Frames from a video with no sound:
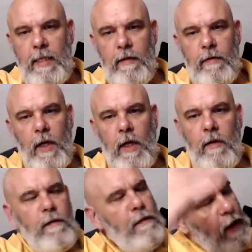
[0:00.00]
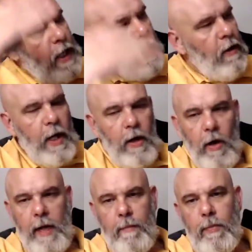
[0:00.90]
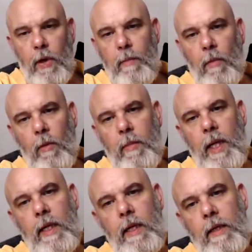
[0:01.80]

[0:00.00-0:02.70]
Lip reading: of fuck it, I ain't putting my bit in.